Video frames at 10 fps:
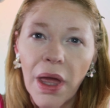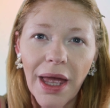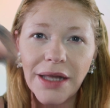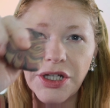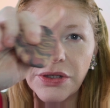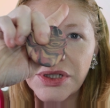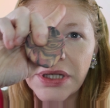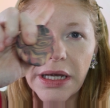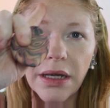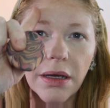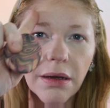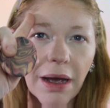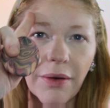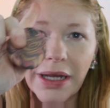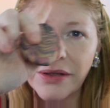And do you see
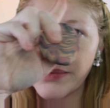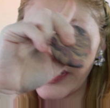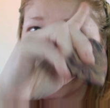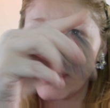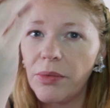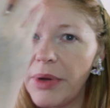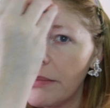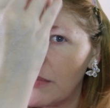how it gives me a little bit